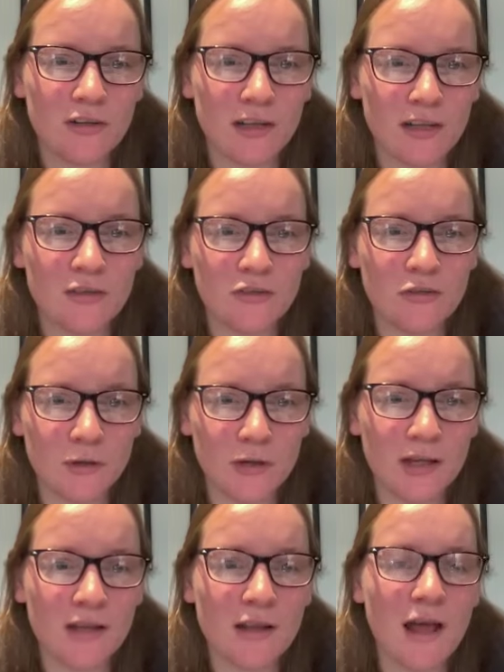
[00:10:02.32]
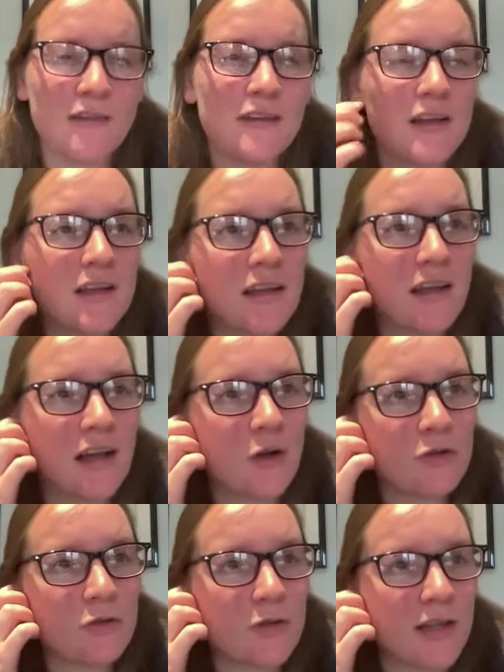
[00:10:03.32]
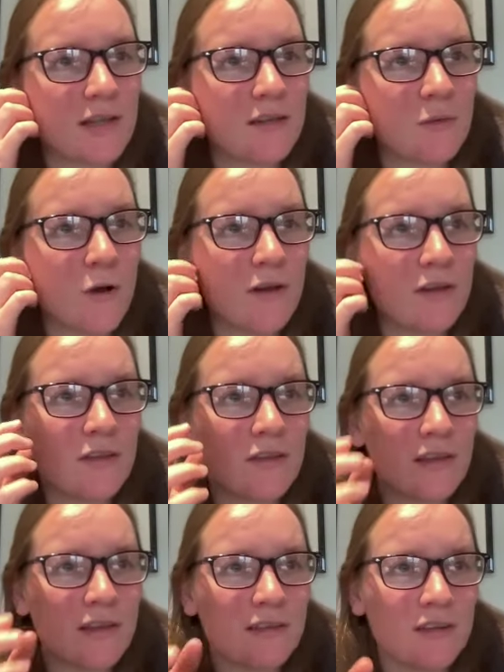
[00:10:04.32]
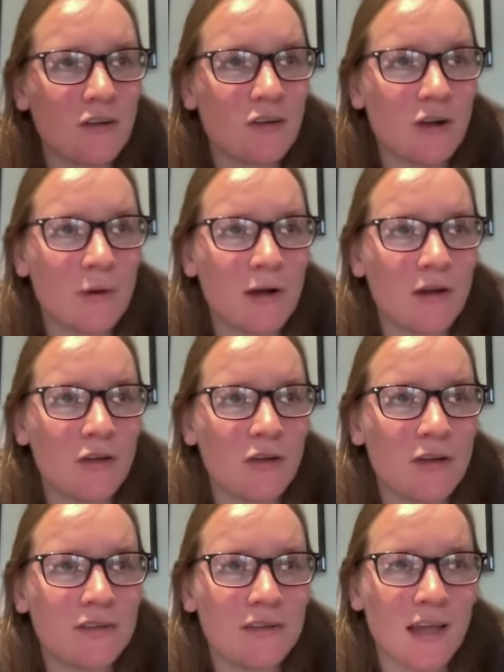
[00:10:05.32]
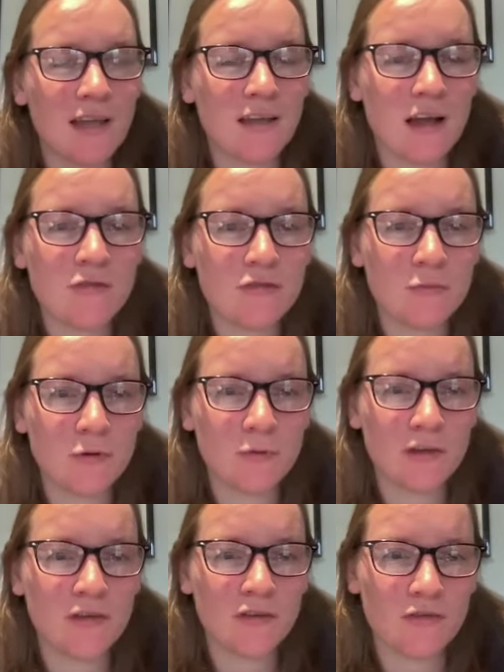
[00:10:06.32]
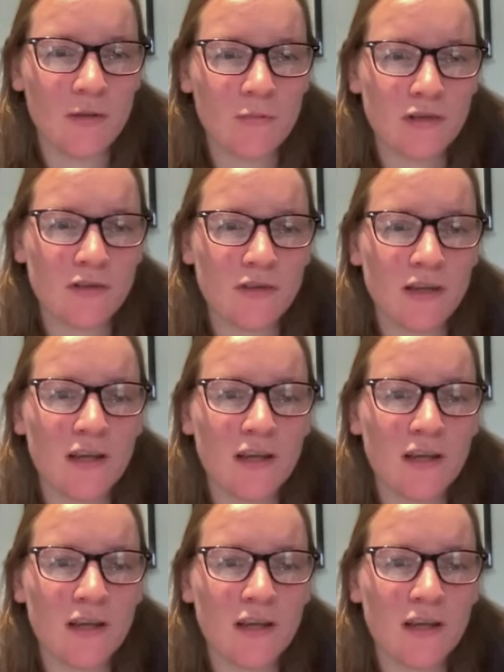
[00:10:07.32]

like do it. And also like one of the things I talk about a lot is getting comfortable with interruptions.